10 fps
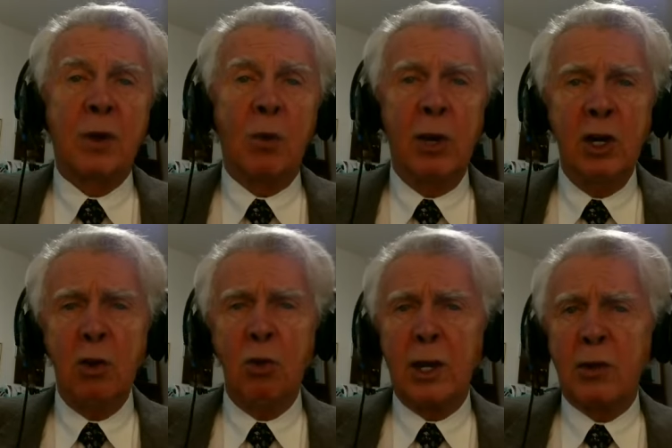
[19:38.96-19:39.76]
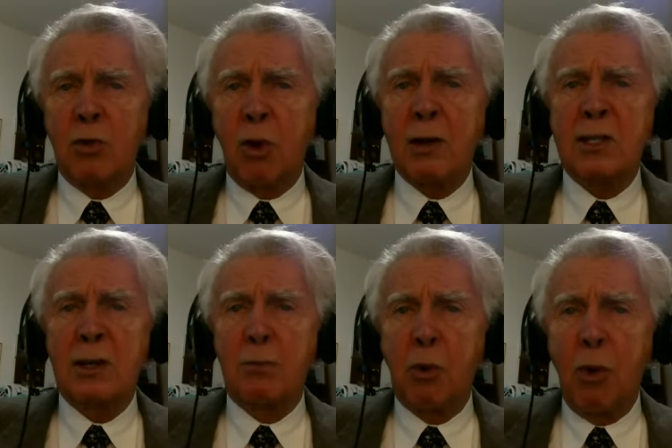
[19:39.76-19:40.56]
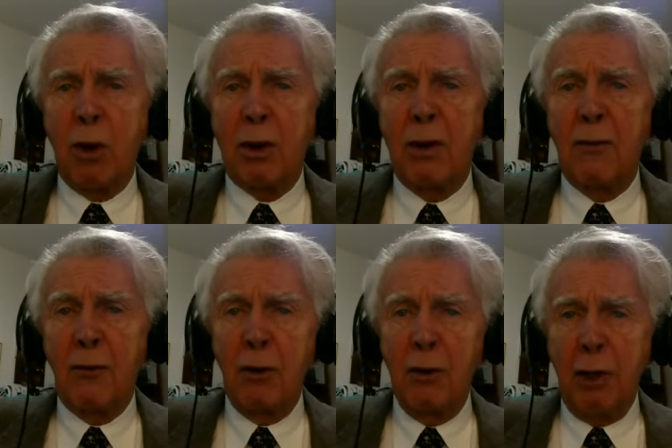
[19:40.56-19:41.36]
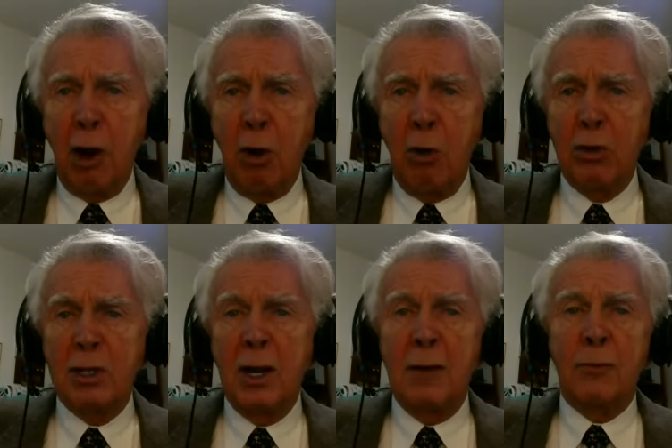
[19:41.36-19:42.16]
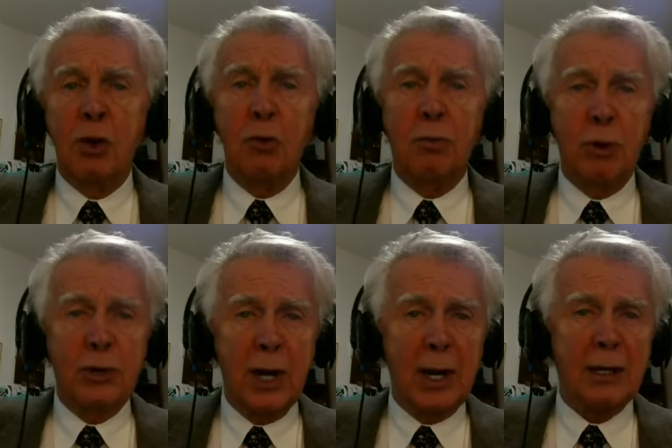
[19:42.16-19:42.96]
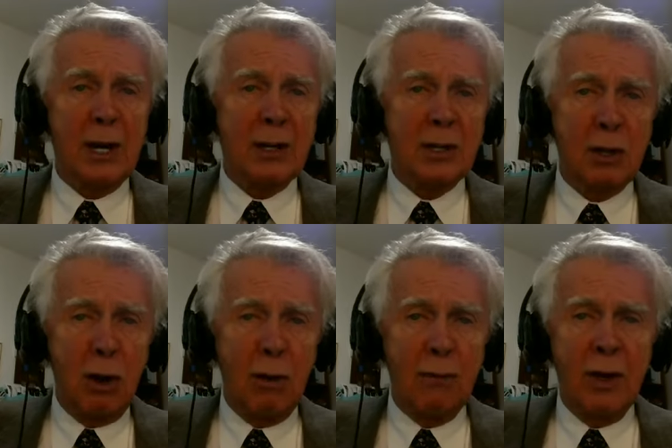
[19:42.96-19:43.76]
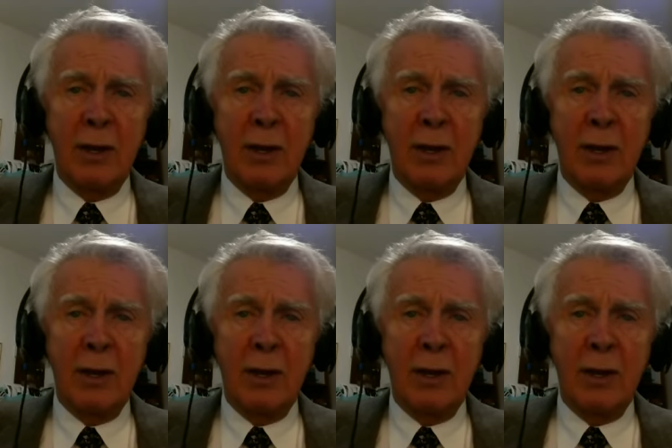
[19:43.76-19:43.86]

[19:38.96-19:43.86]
When you withdraw support for those who protect and serve,